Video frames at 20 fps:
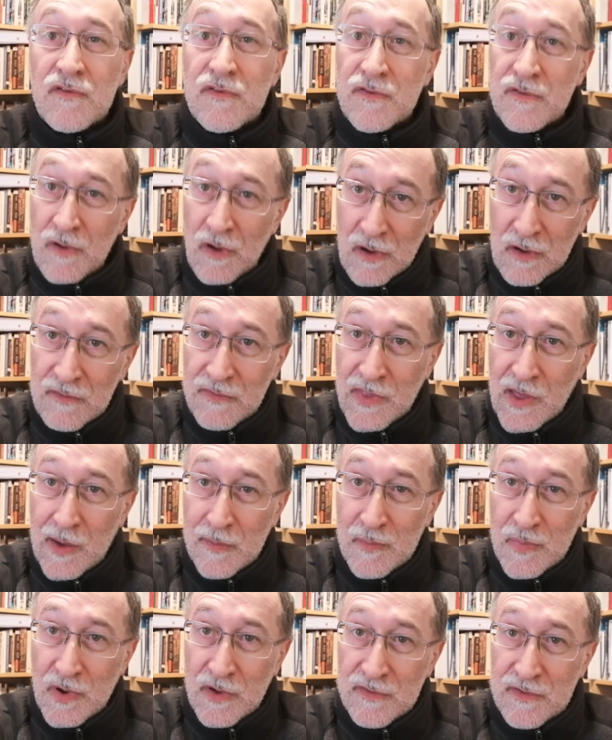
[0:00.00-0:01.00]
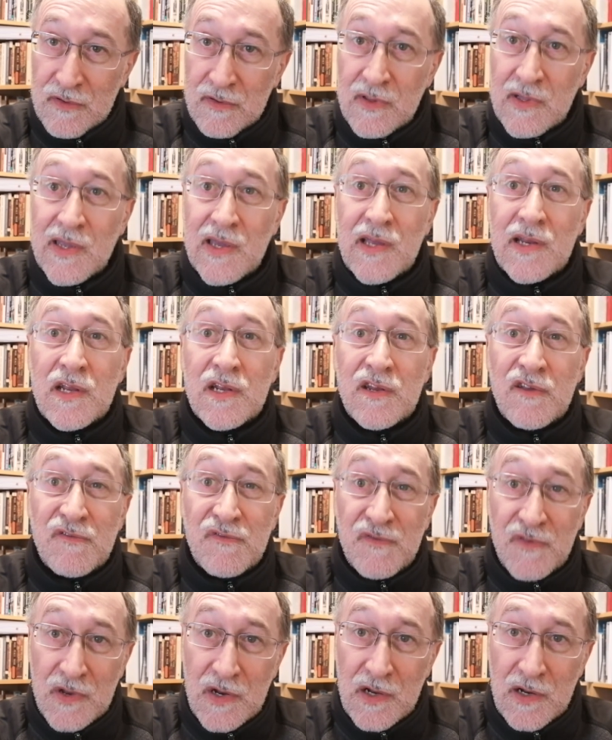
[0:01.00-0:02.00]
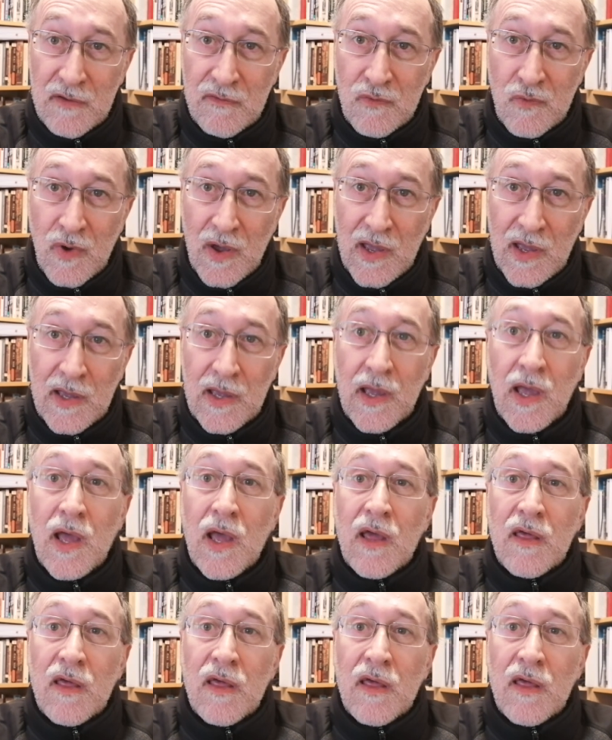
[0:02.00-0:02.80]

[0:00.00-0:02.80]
solved that puzzle in a definitive way